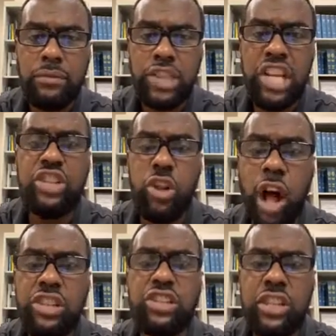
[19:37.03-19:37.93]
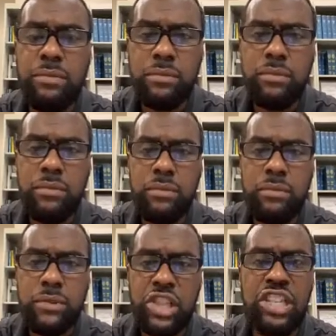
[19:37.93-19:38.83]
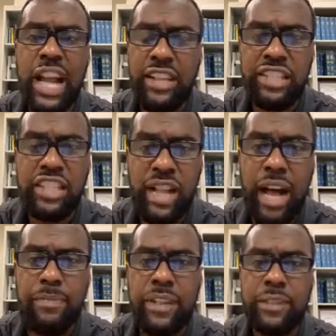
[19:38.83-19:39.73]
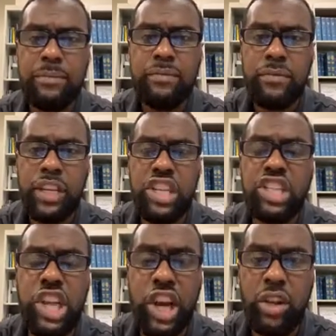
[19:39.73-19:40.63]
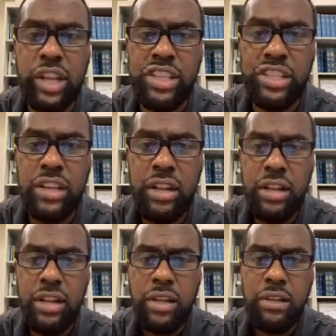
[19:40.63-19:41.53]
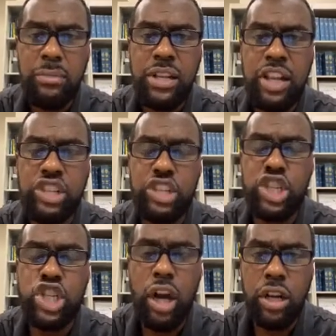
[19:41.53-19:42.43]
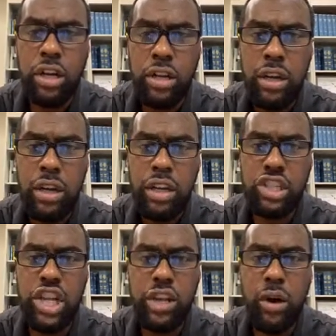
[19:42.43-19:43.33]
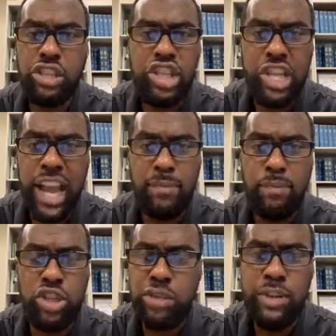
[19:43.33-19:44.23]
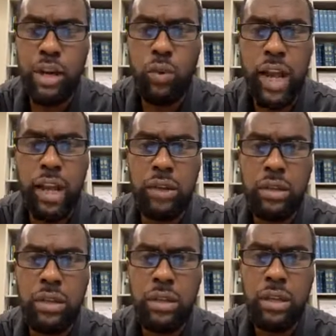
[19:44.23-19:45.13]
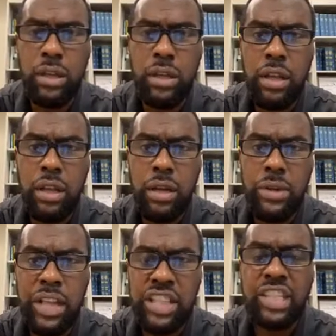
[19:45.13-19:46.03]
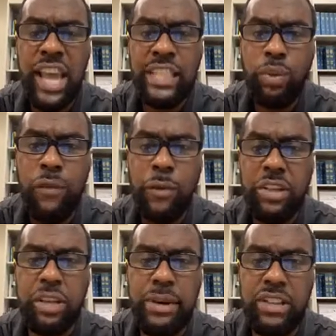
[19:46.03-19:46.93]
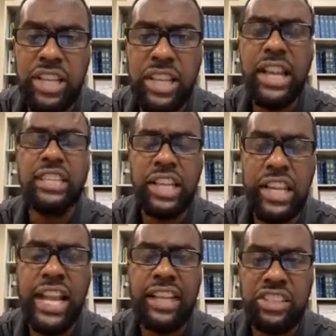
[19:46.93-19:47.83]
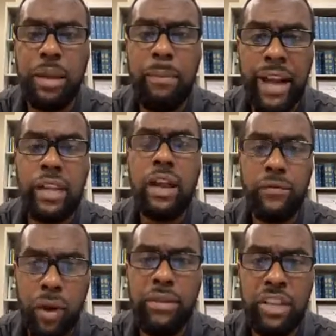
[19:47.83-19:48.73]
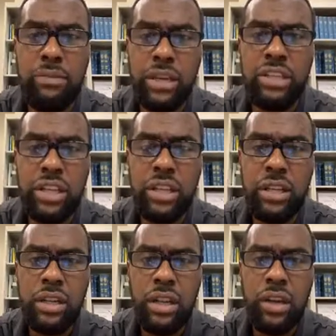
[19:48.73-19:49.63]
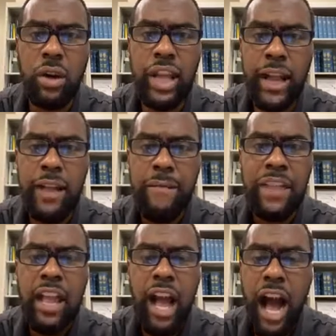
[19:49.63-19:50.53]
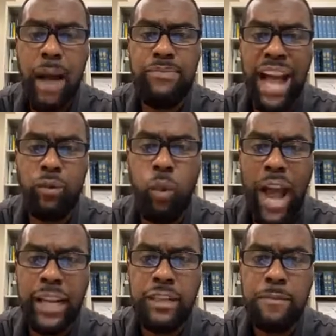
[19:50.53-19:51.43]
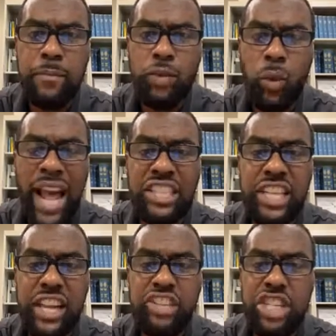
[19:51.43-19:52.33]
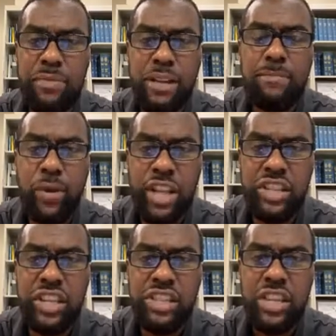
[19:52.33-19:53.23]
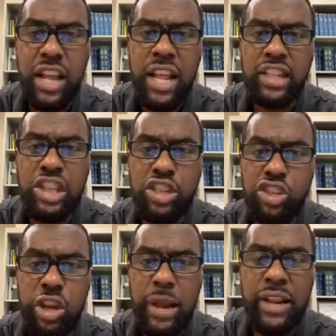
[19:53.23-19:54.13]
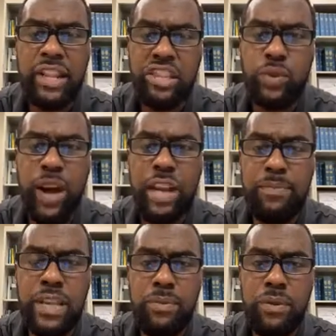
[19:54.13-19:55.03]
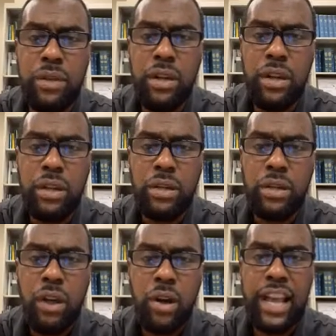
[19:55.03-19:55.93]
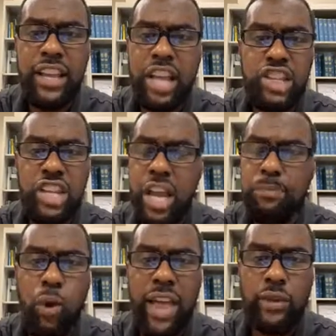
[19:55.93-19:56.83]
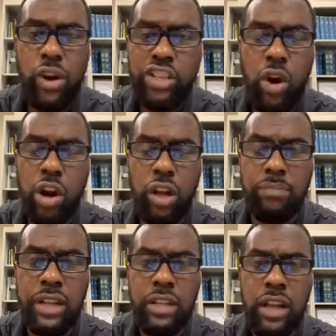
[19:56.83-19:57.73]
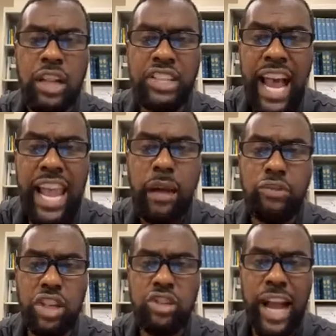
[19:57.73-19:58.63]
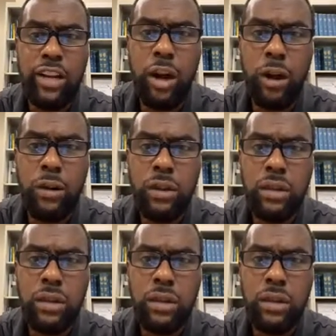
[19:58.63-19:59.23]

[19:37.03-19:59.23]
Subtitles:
She's lost it. She's gotten sloppy. She's careless because she's shook, because she knows that she can't push me around. Because it takes one from the community to get at somebody from the community, okay? I'm not white. When I say that she's being prejudiced and she's discriminating against these white people, Okay, she can't pull that race card on me because I am just like her.